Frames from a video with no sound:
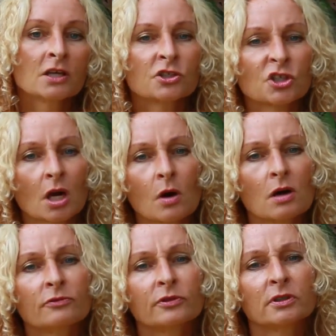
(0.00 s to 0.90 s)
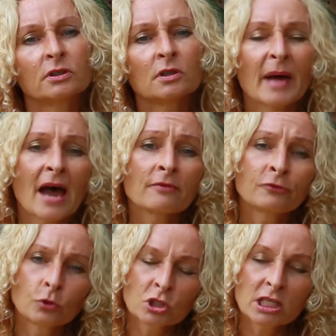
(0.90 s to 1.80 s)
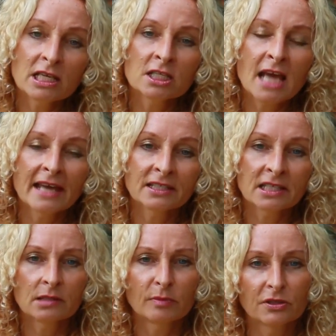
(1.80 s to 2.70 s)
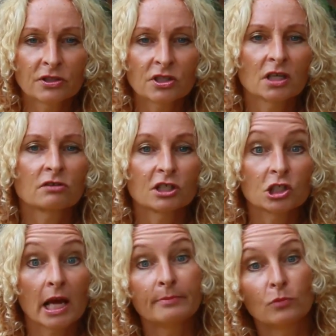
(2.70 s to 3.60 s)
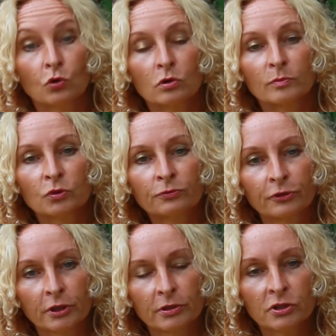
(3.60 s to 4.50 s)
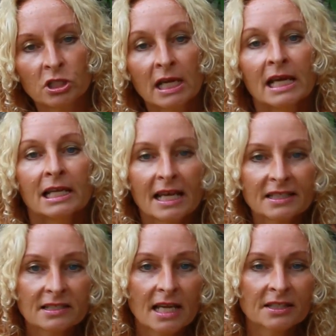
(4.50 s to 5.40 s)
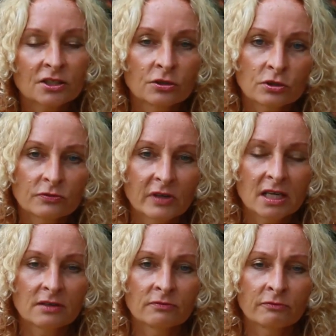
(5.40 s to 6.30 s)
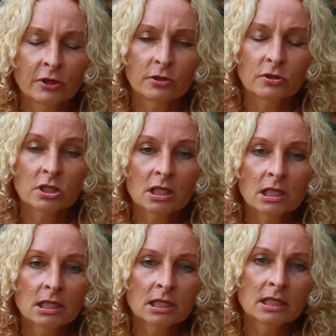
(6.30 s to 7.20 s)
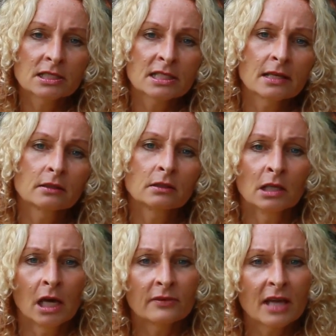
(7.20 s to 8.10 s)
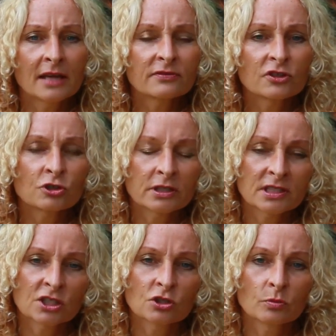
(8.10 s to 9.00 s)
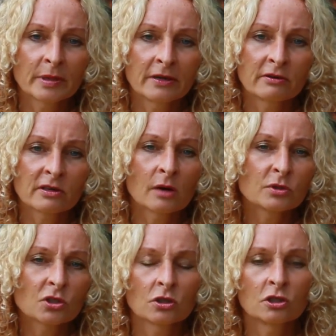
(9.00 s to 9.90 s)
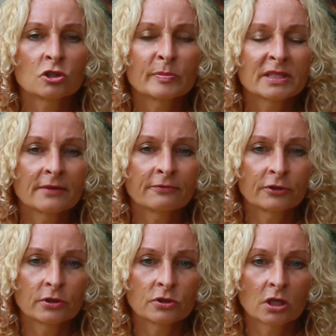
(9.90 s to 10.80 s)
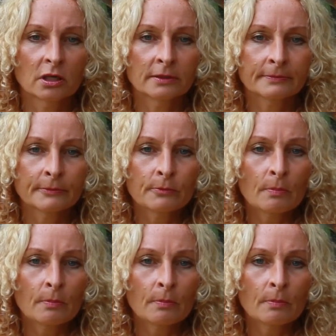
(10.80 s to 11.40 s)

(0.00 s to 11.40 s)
And so over about 14 to 18 months, I gradually ate more and more fruit, less and less cooked vegan food, until at the end of the transitional period I was on 100% fruit diet.